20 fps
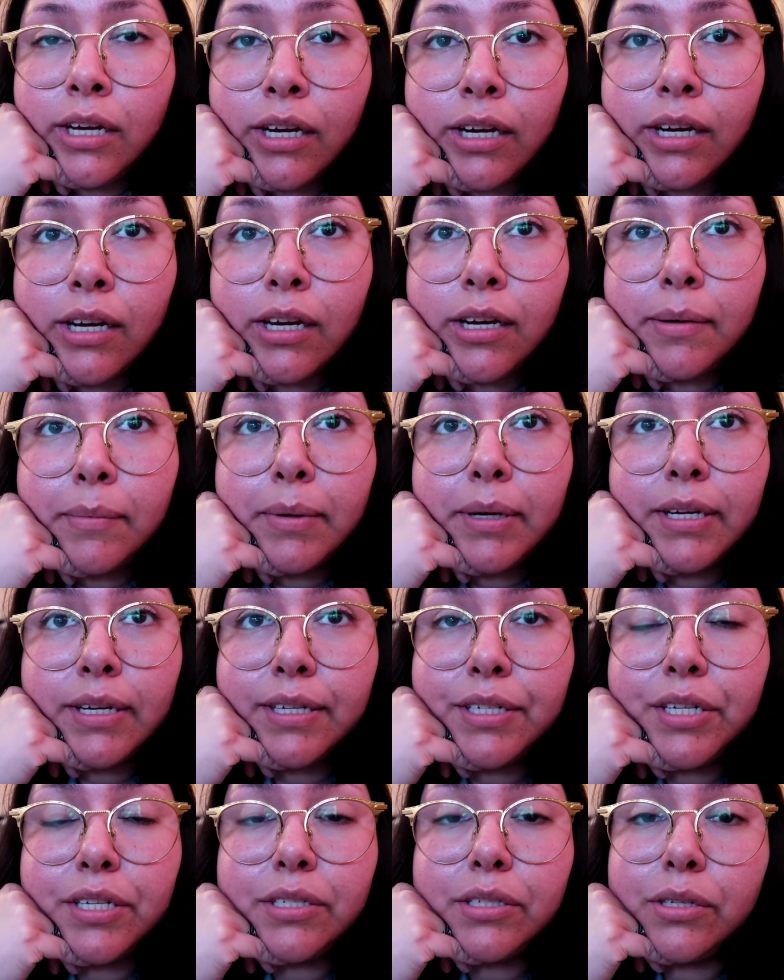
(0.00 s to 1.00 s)
Um,
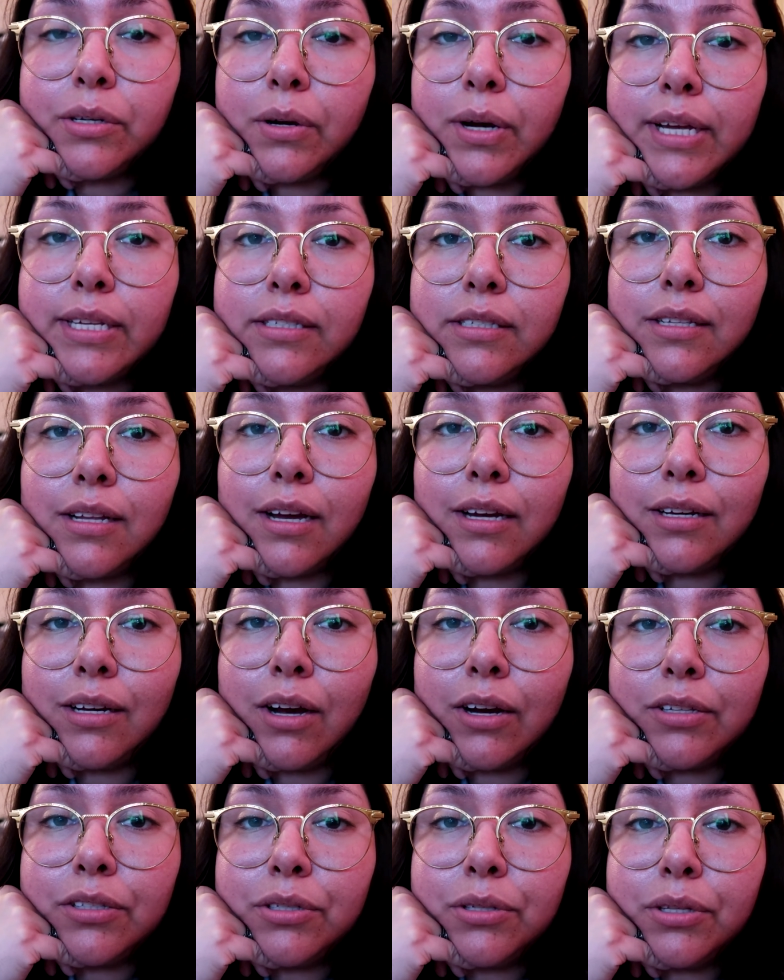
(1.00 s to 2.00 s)
she still has not
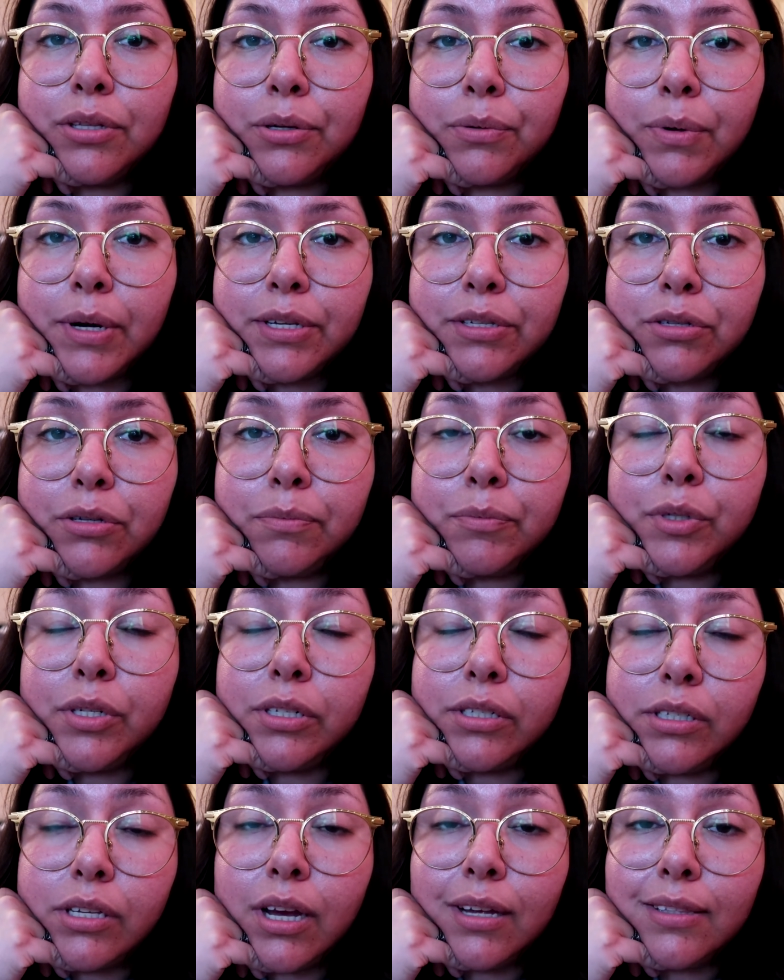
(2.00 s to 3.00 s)
gone to the restroom.
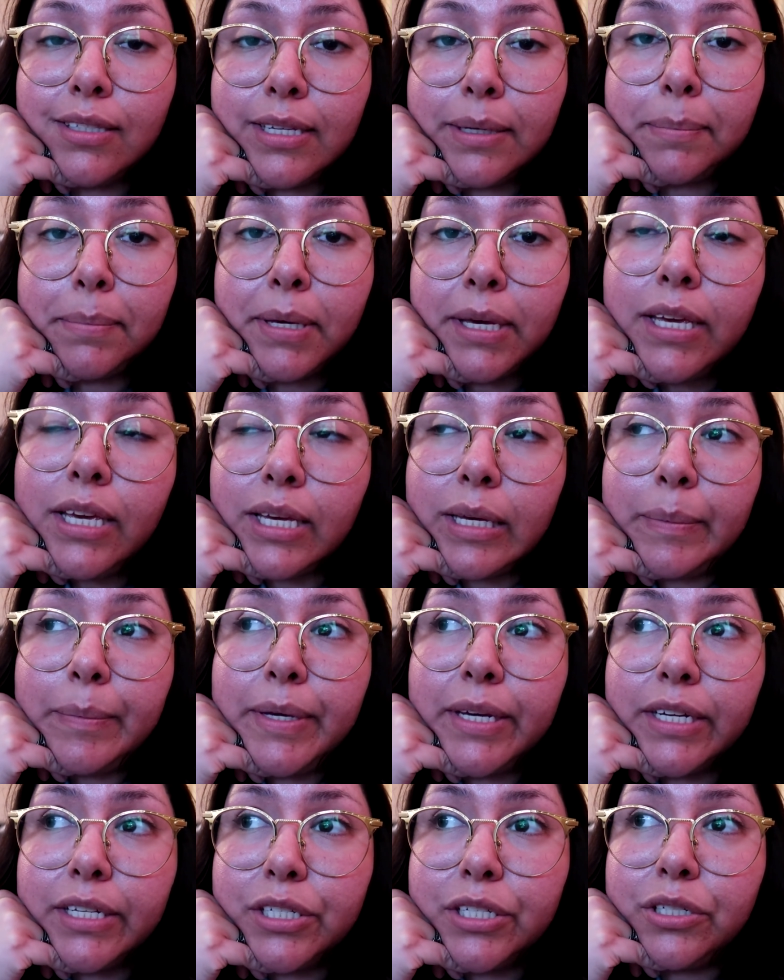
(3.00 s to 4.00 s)
She's gone to pee
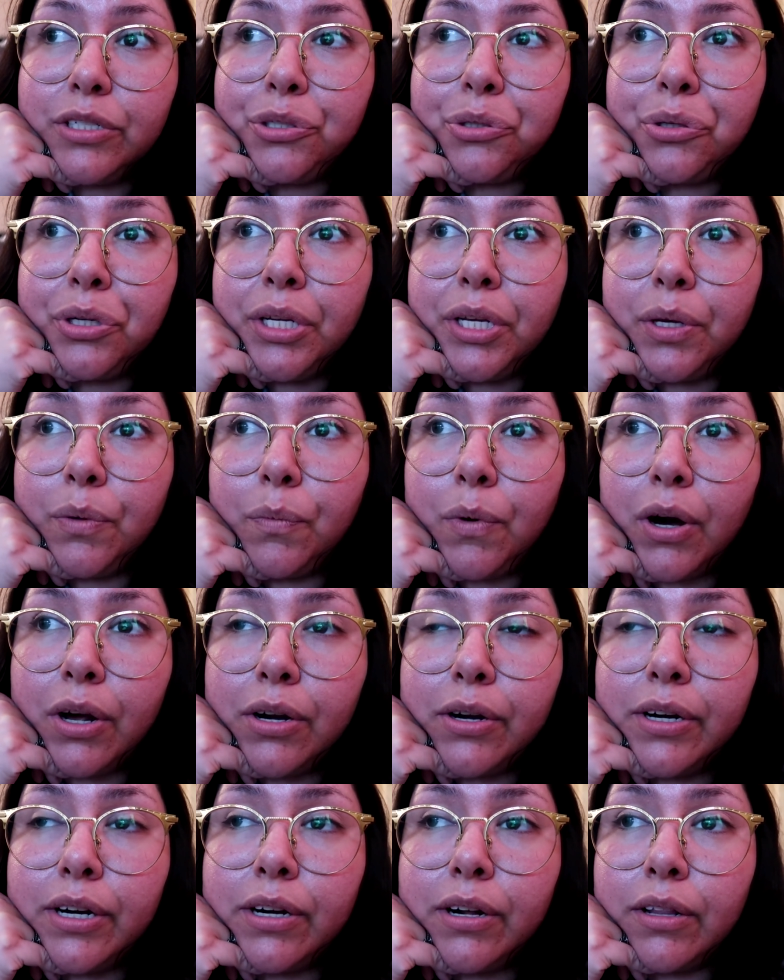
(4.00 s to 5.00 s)
because she's drinking
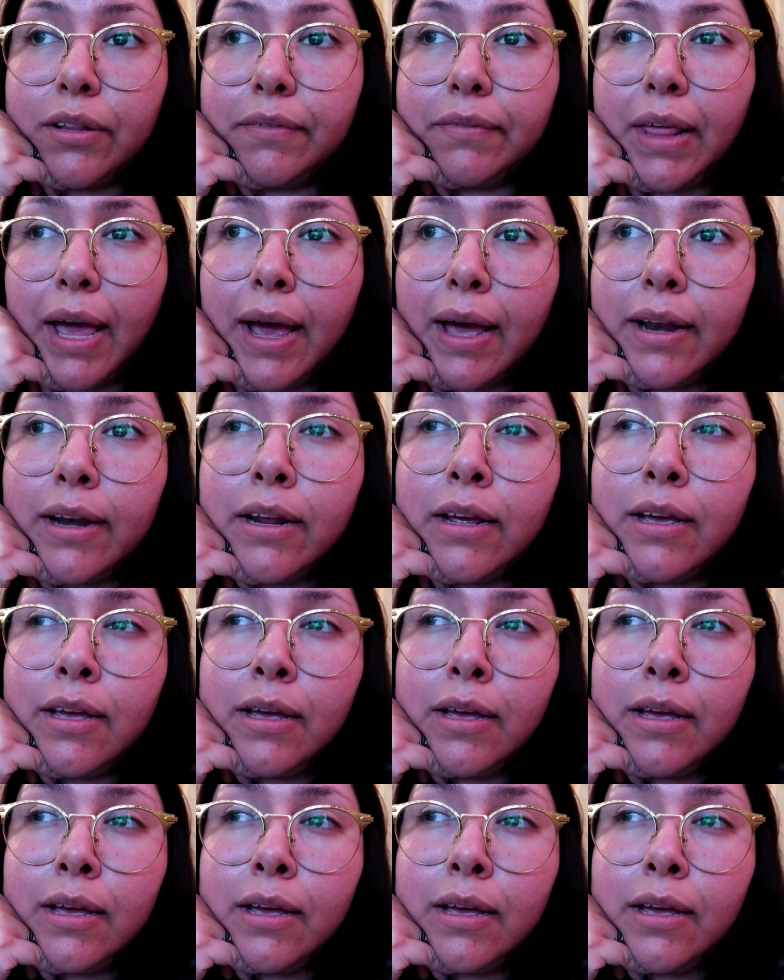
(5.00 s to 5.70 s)
water and all of that.